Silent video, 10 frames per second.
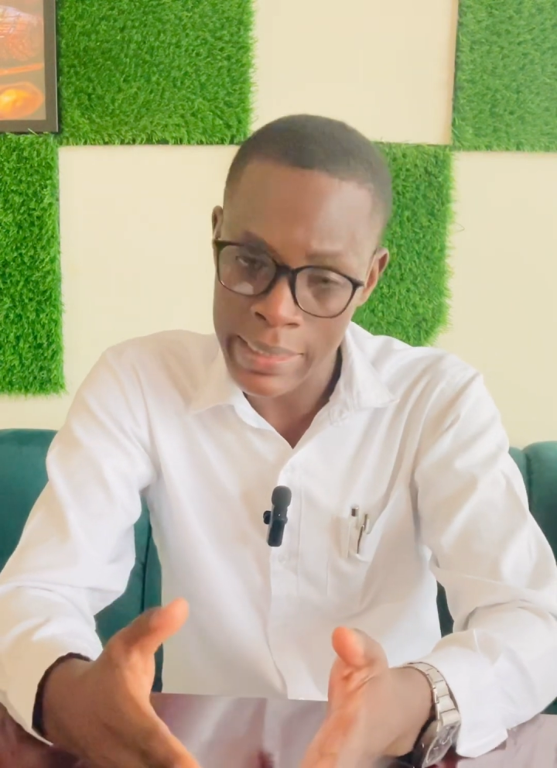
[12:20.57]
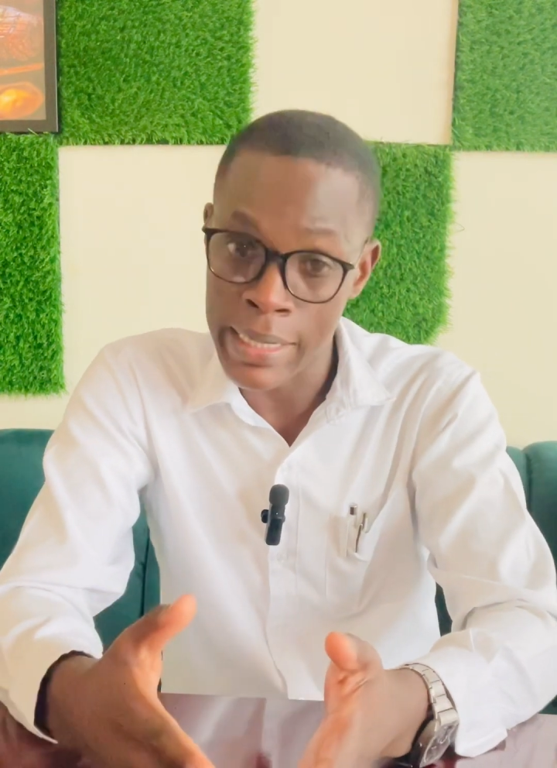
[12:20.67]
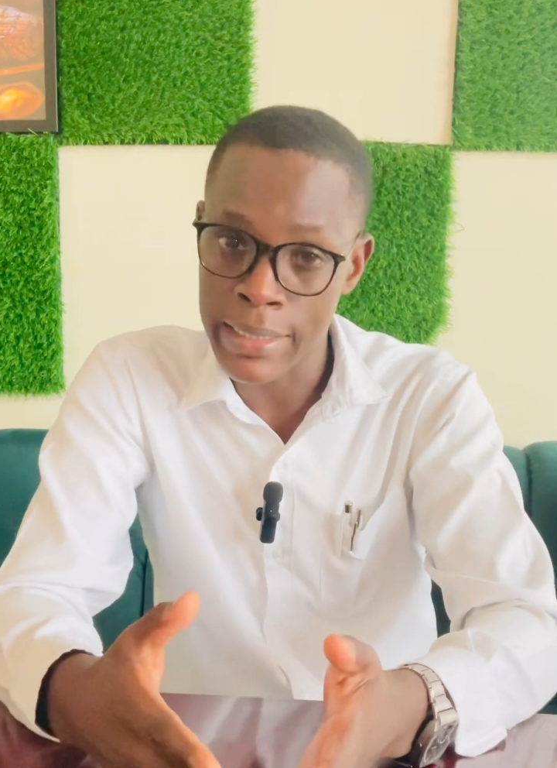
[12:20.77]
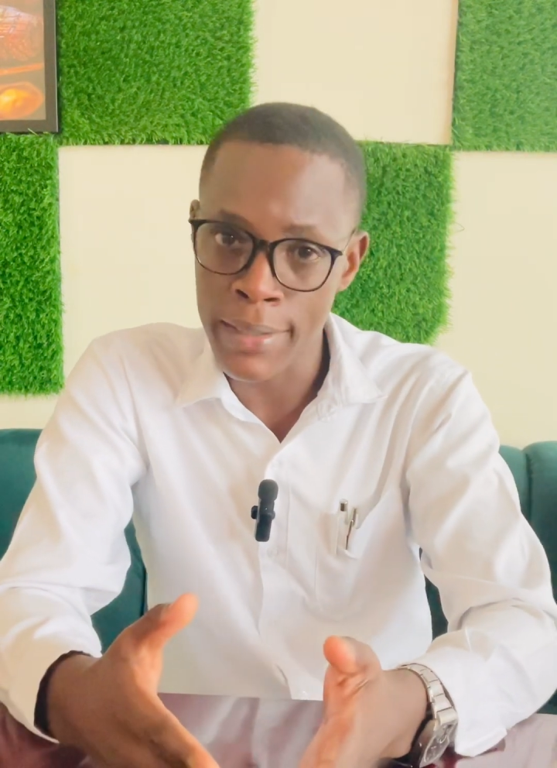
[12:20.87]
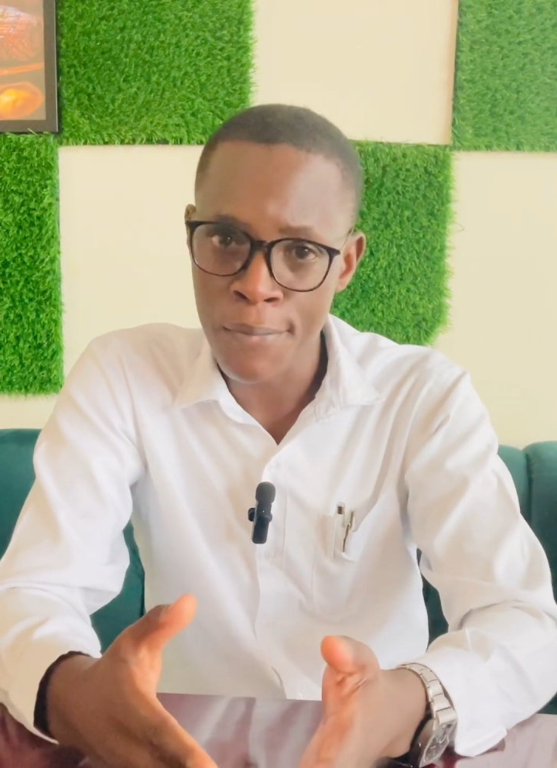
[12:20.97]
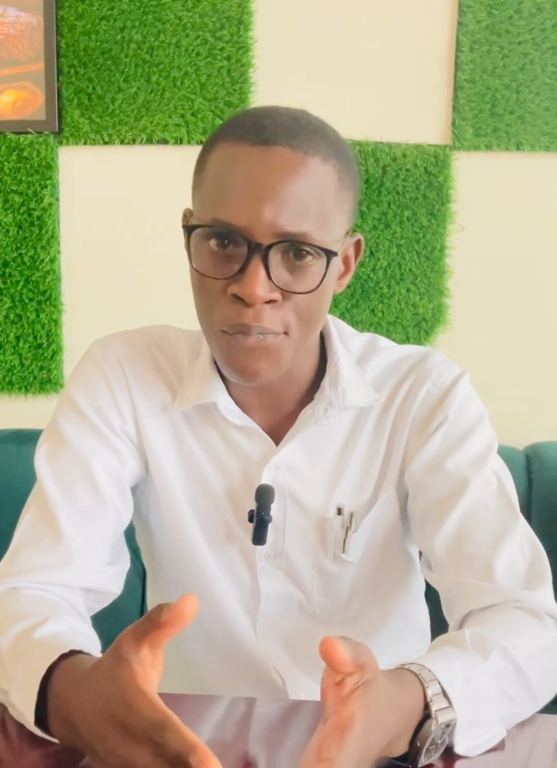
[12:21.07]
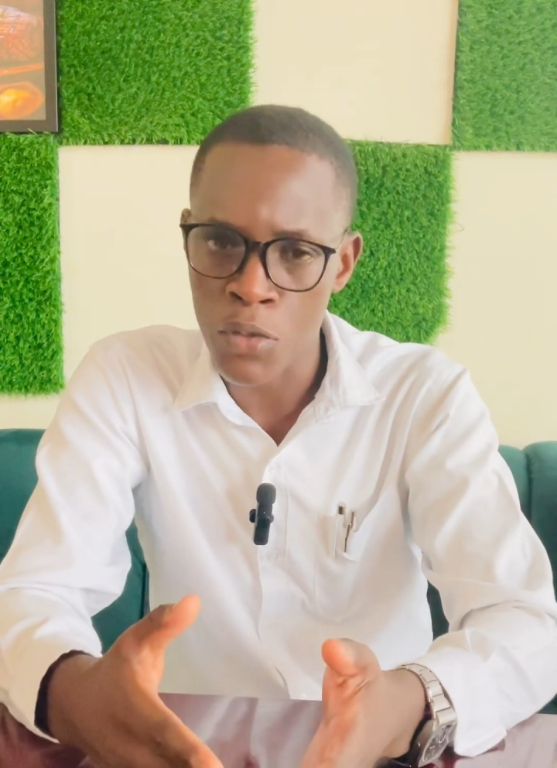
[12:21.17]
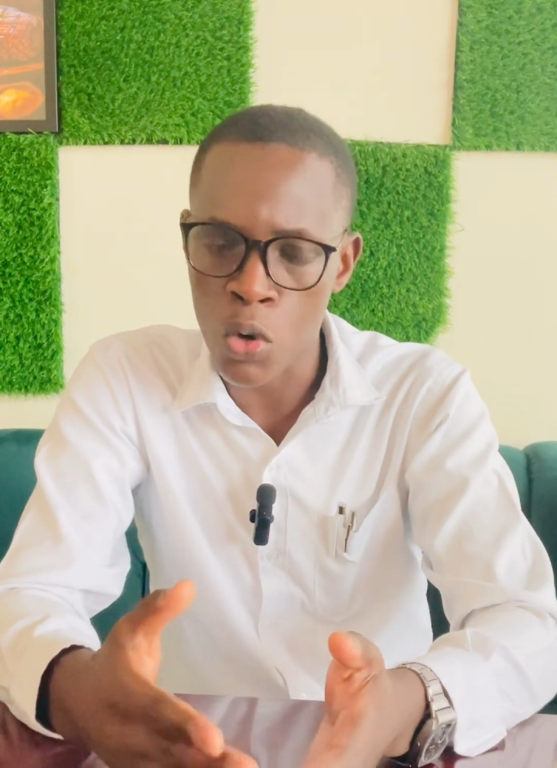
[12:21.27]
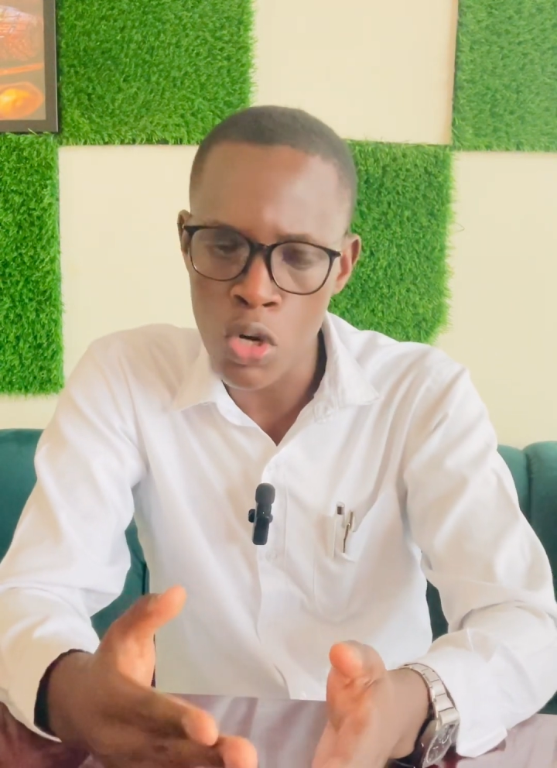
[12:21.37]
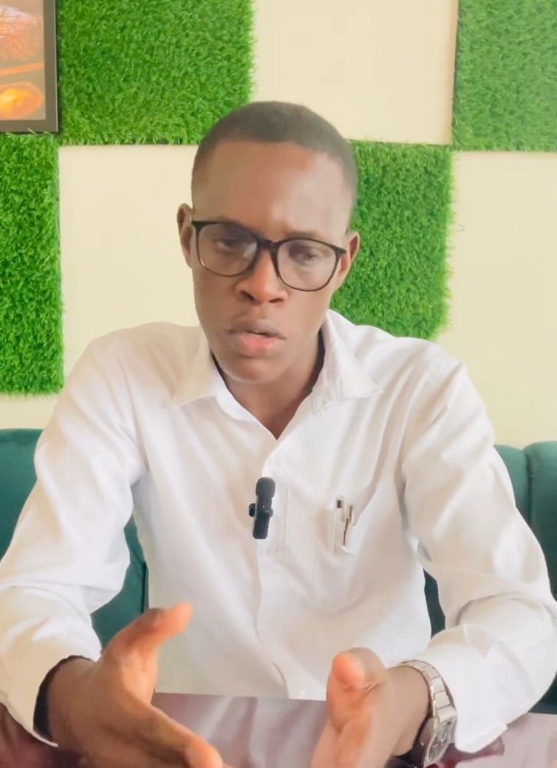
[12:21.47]

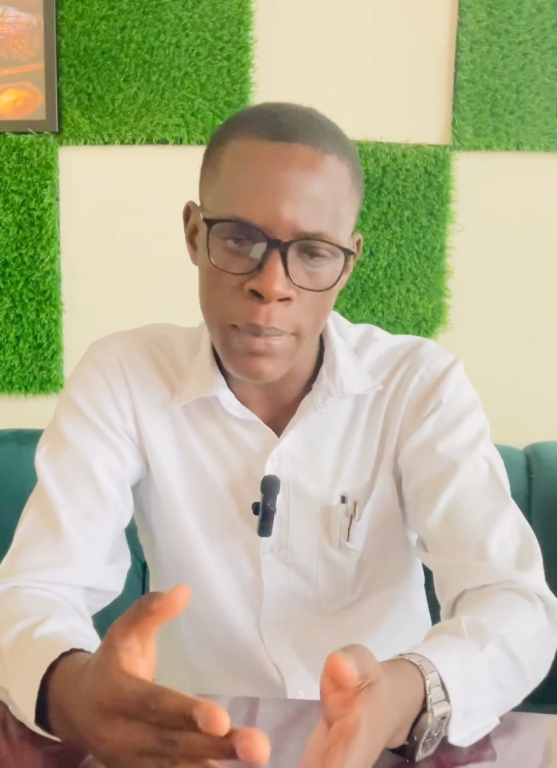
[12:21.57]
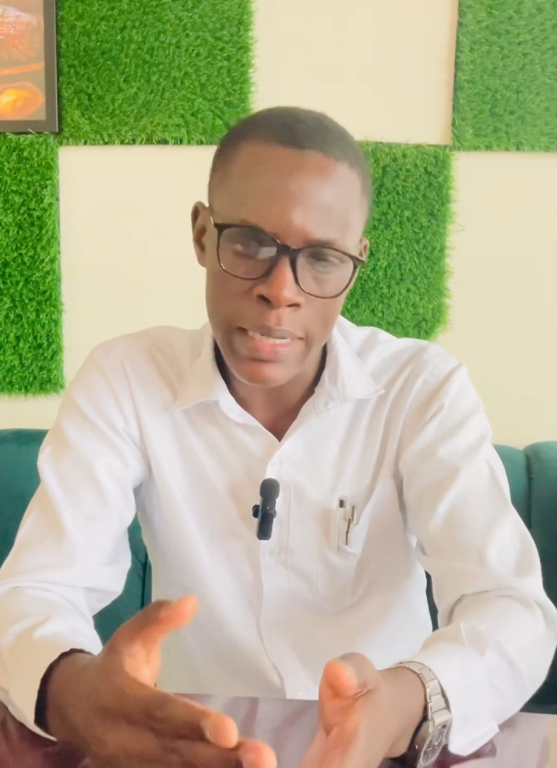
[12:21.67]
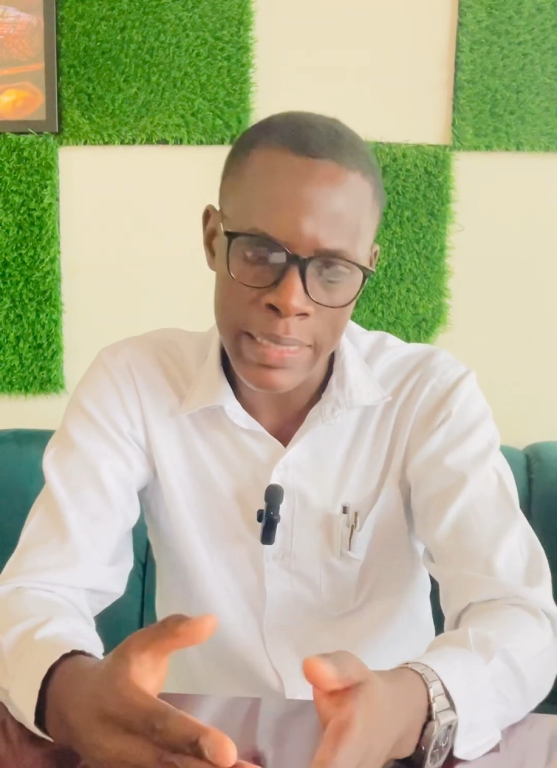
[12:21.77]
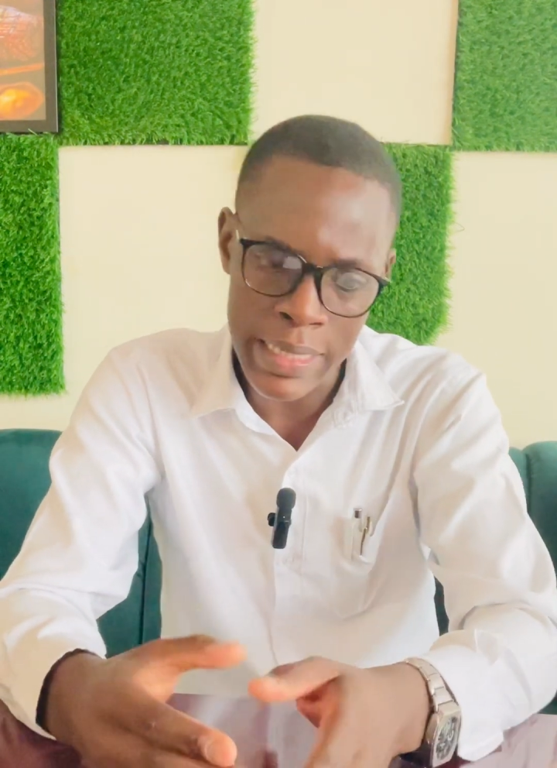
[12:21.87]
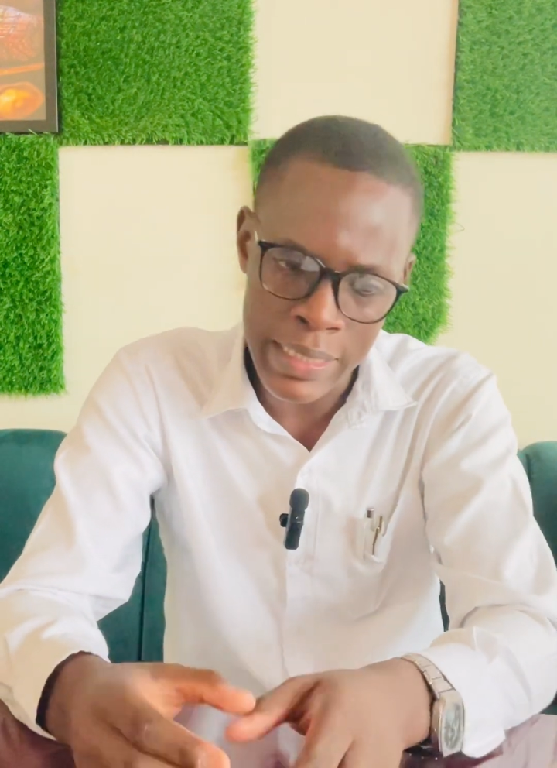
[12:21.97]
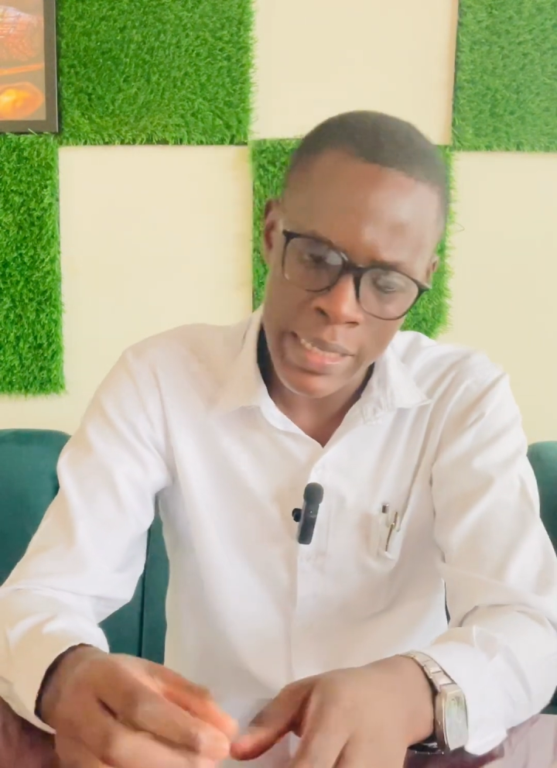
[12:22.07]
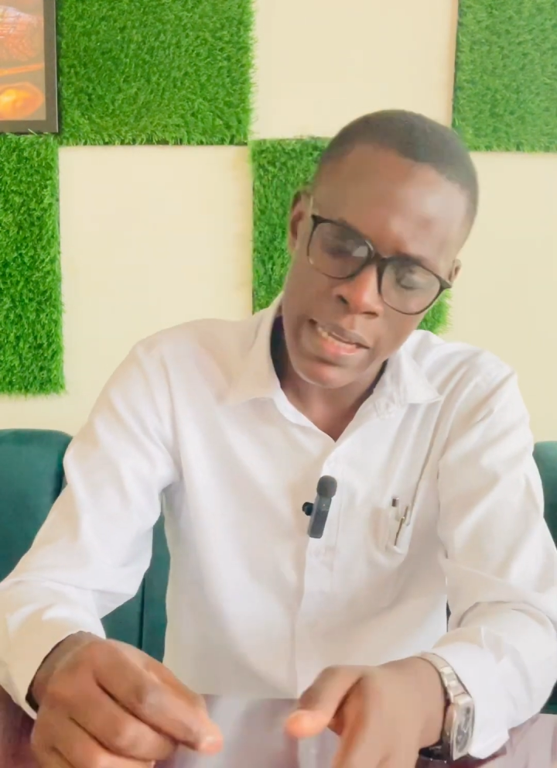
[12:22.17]
that